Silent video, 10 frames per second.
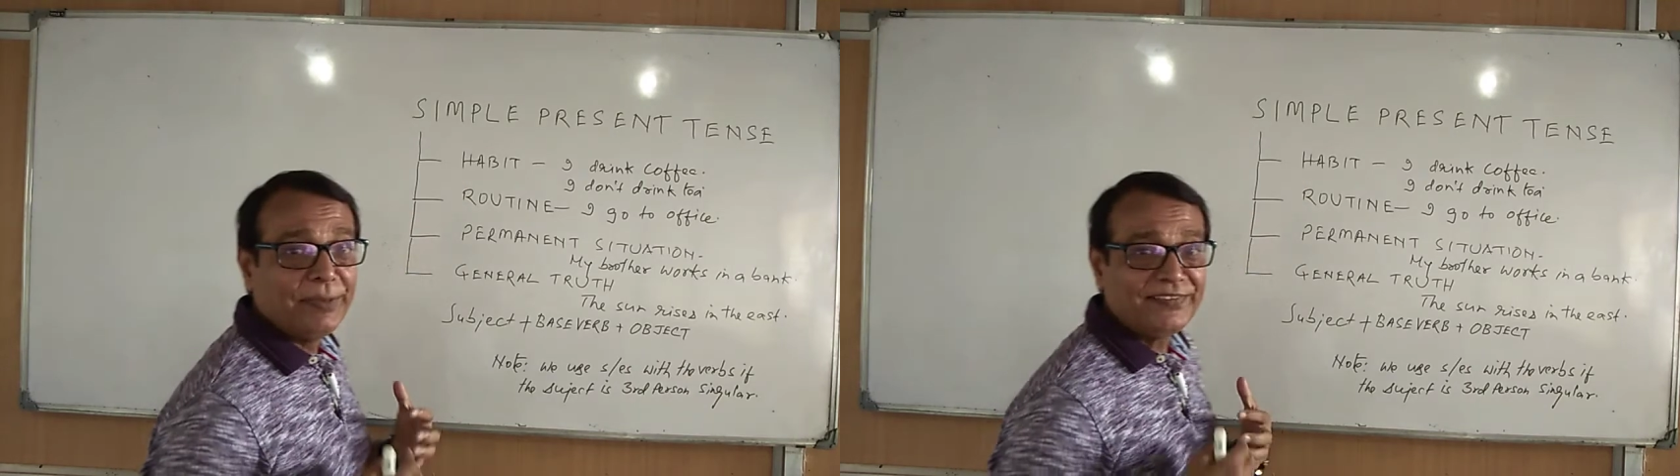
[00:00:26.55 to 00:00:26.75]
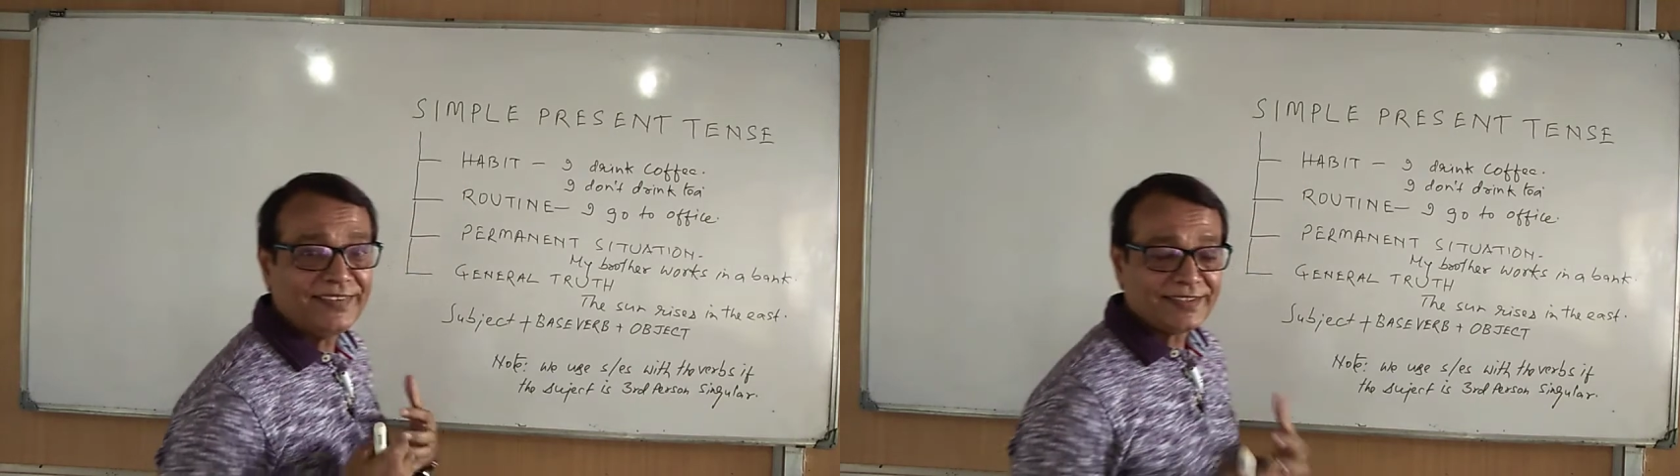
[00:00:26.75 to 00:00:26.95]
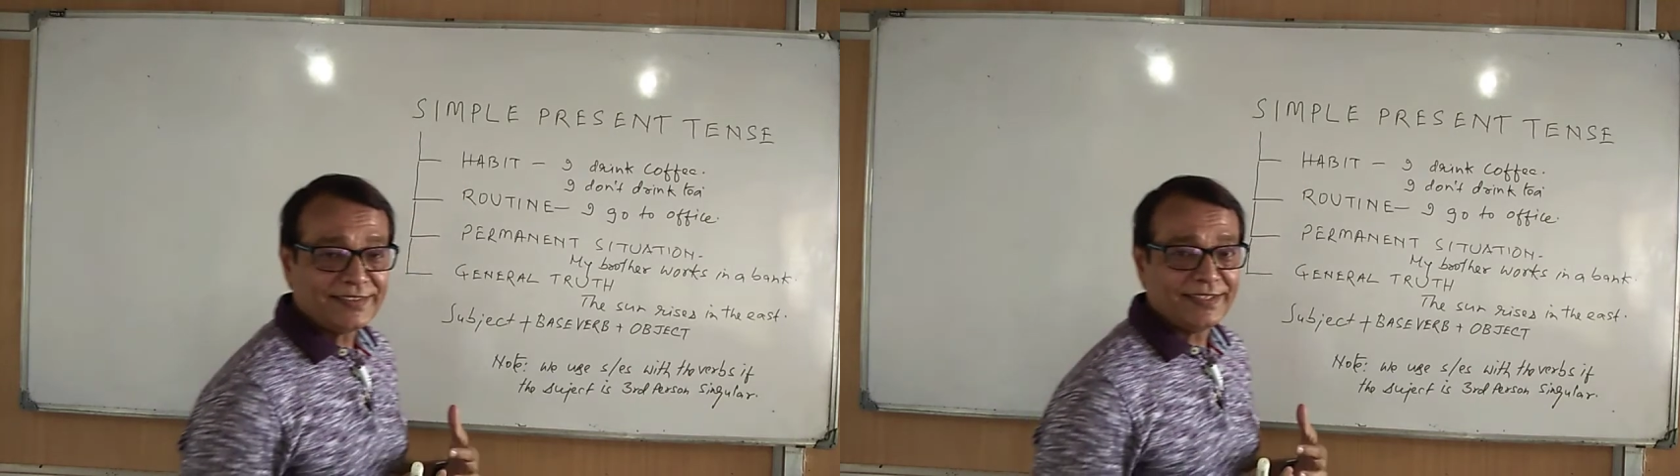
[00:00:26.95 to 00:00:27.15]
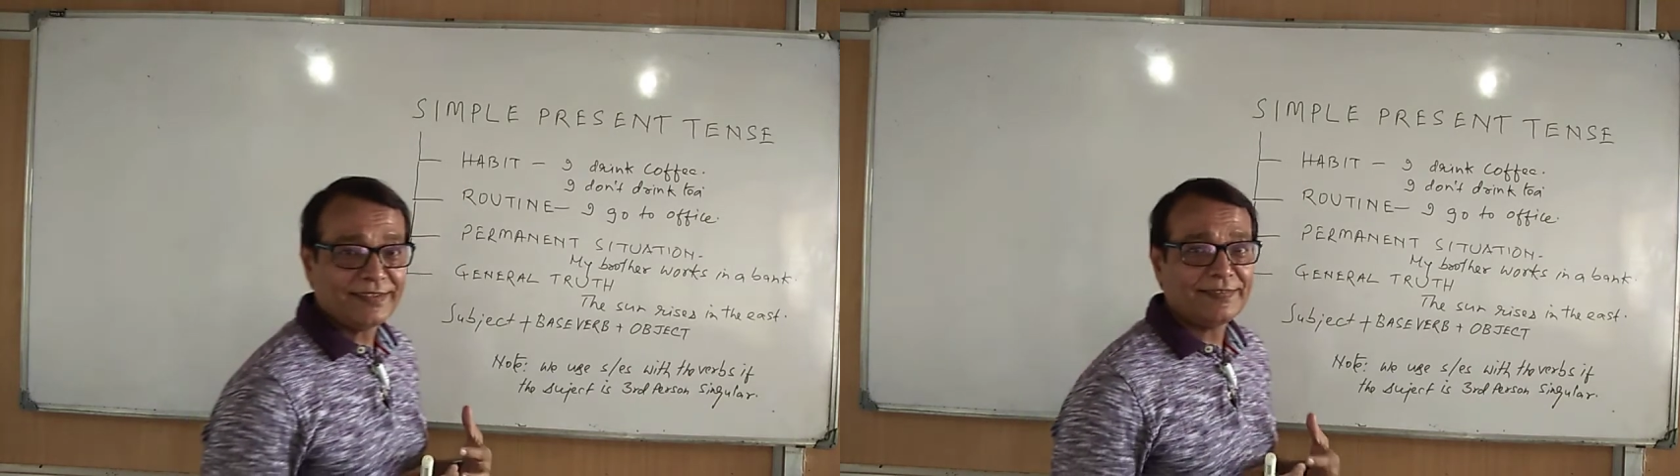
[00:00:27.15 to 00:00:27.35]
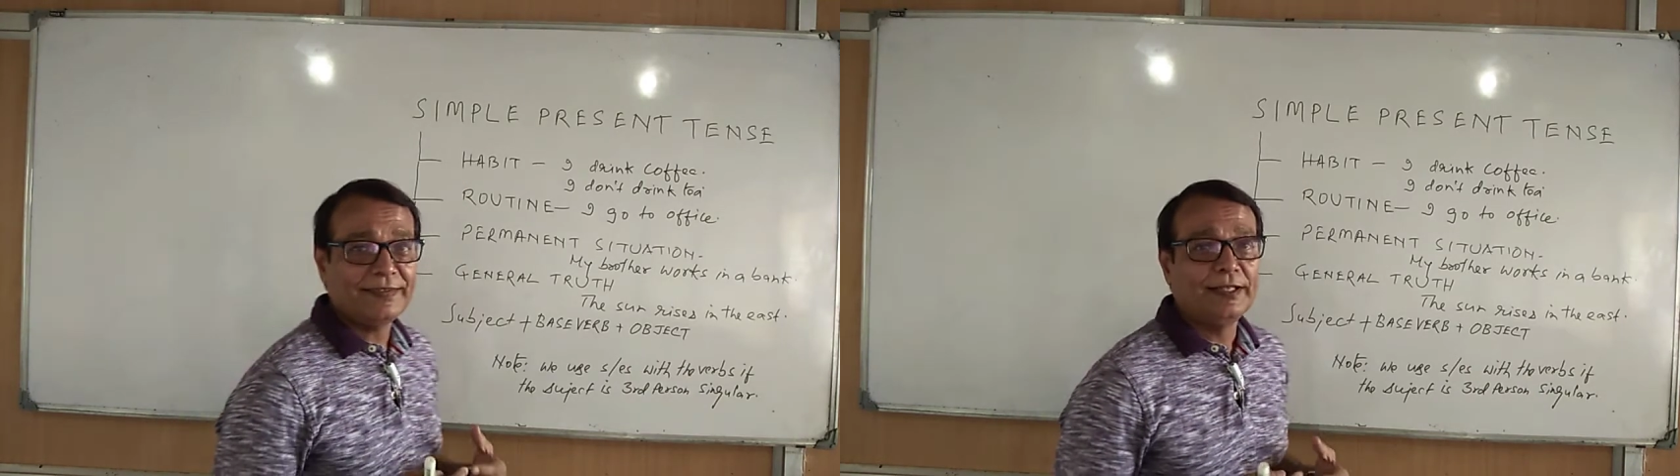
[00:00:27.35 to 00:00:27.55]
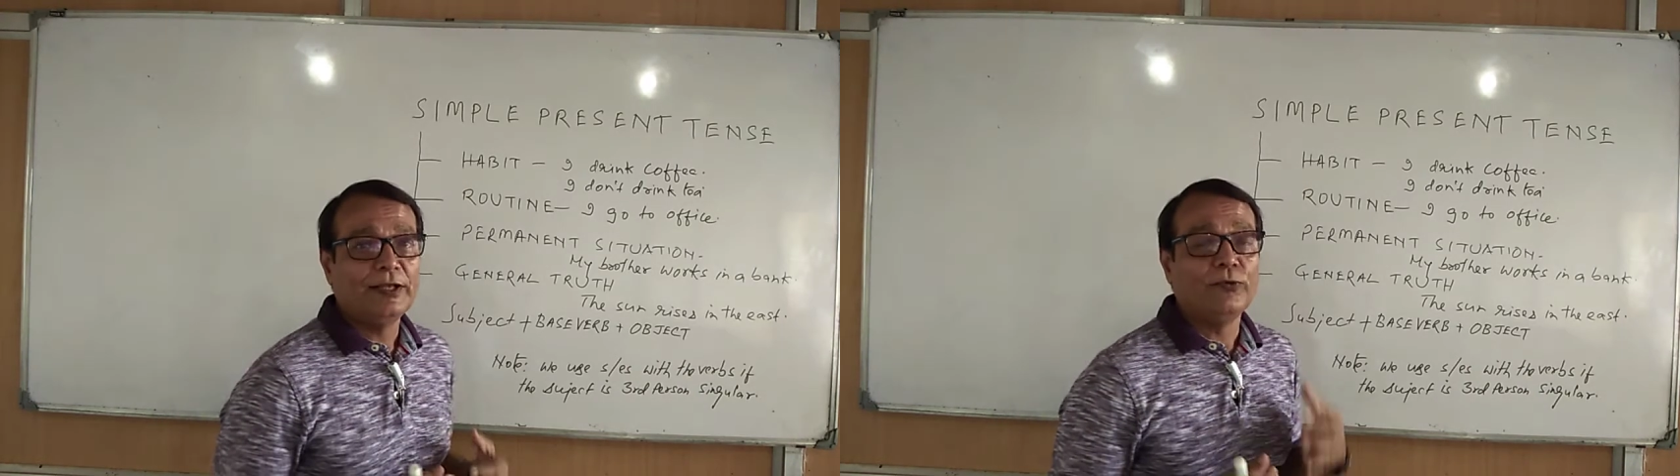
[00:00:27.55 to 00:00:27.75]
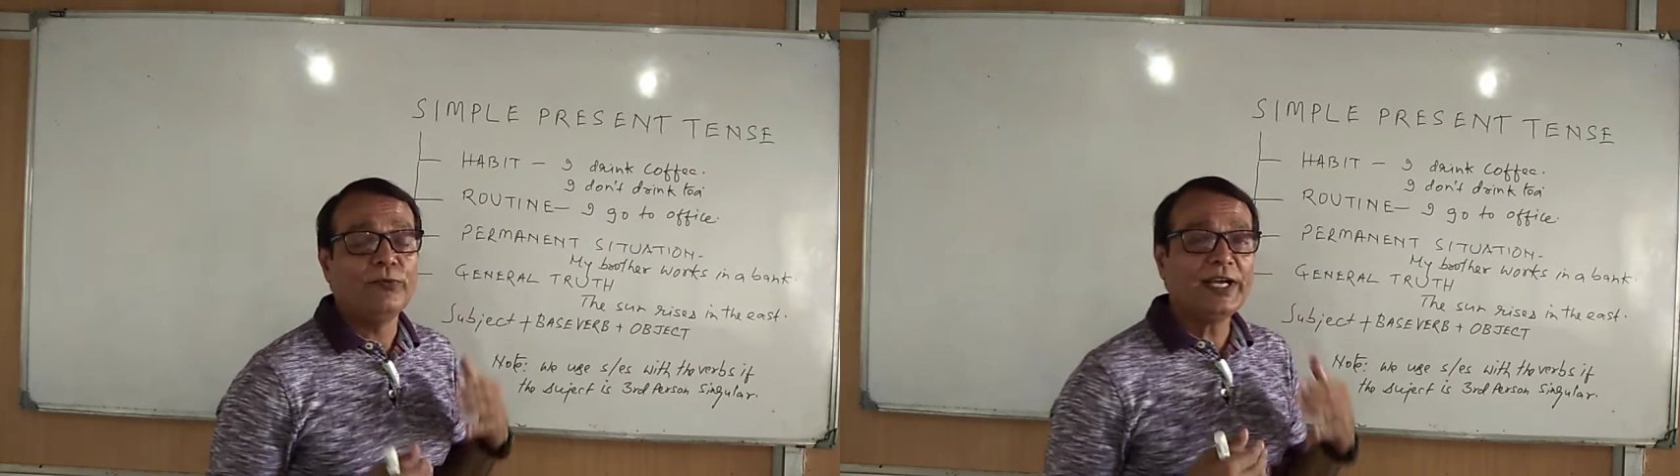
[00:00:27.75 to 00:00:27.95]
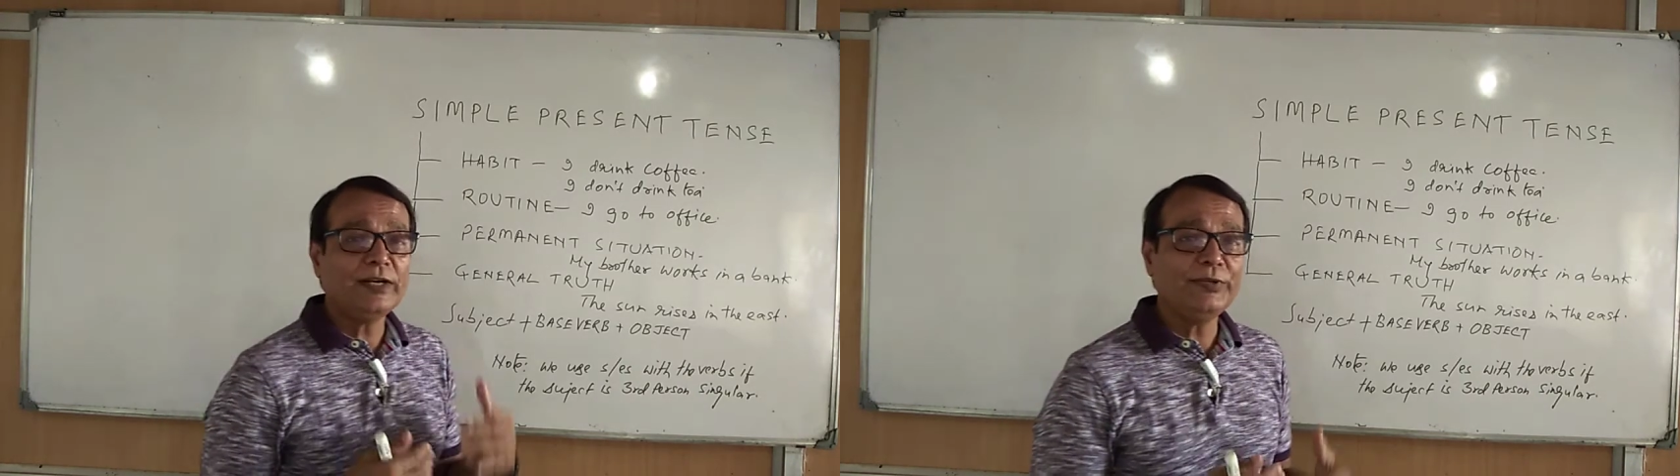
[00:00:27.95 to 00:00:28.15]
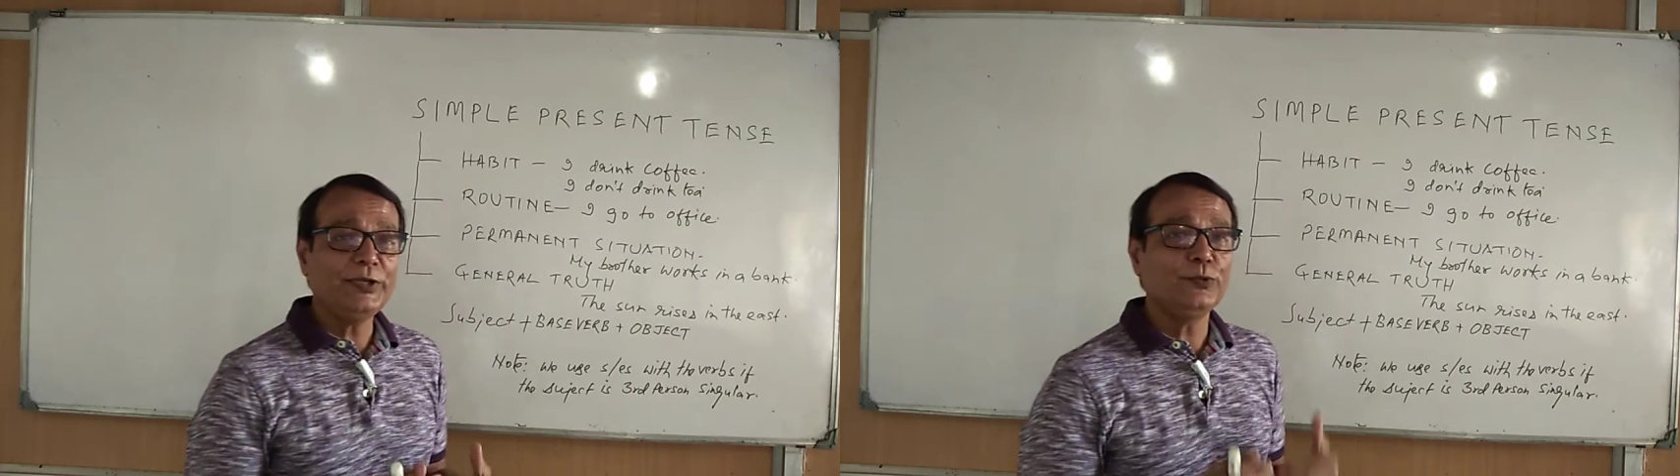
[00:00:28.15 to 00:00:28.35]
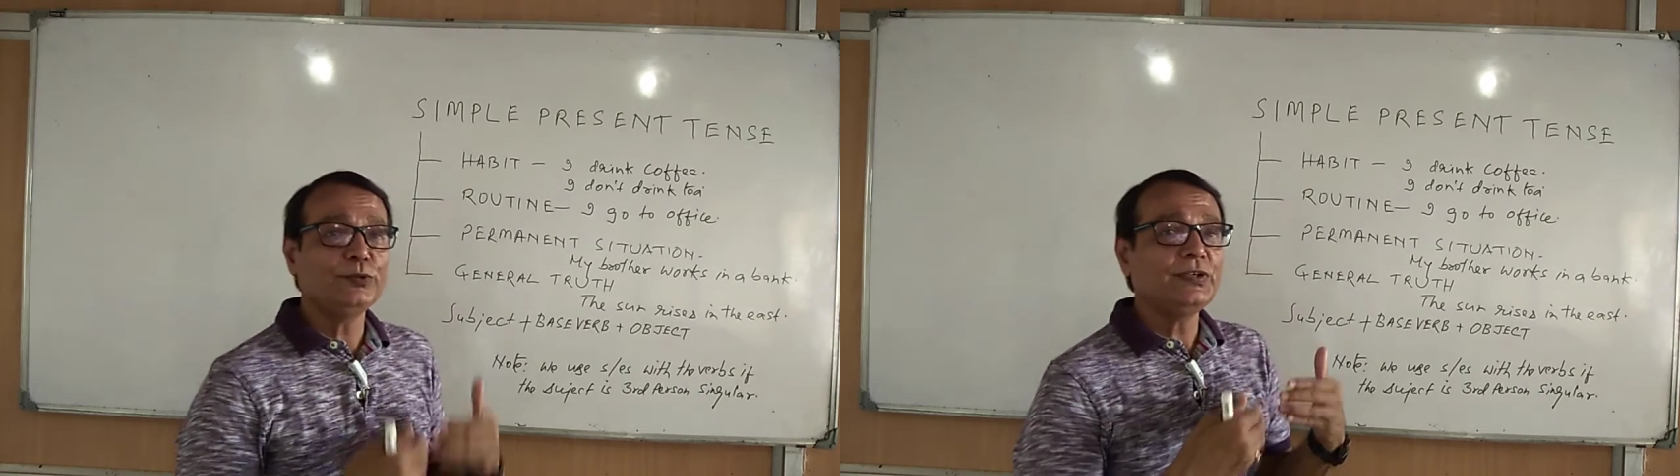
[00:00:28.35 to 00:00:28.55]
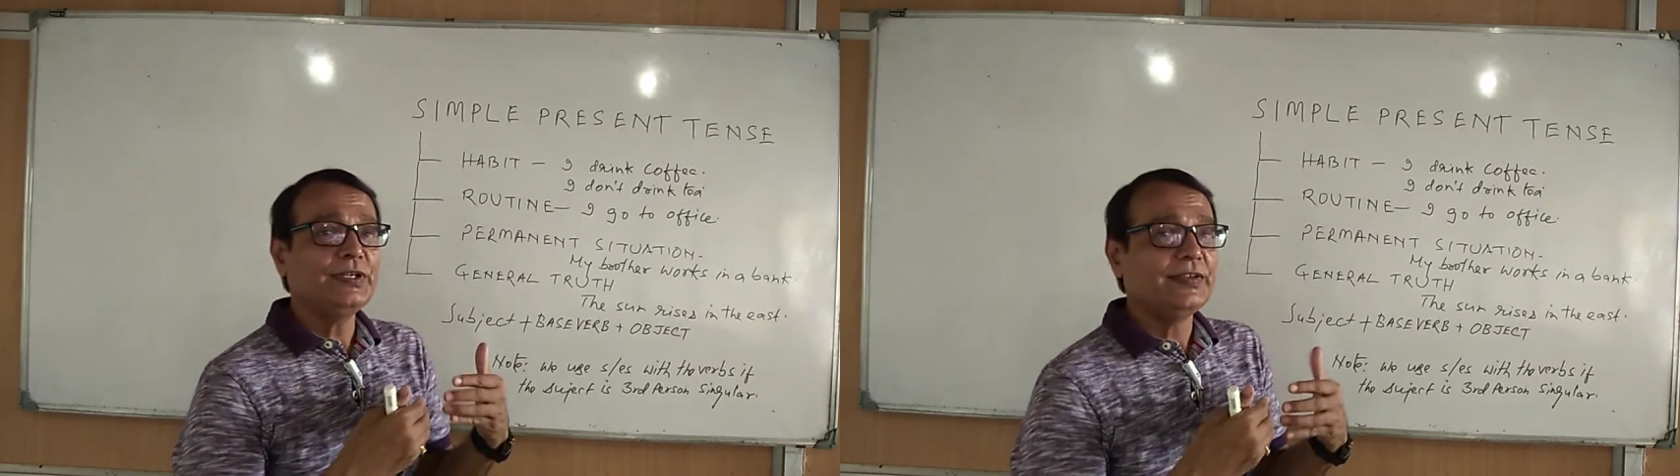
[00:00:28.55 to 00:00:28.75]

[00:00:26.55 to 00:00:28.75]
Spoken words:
basic things where we use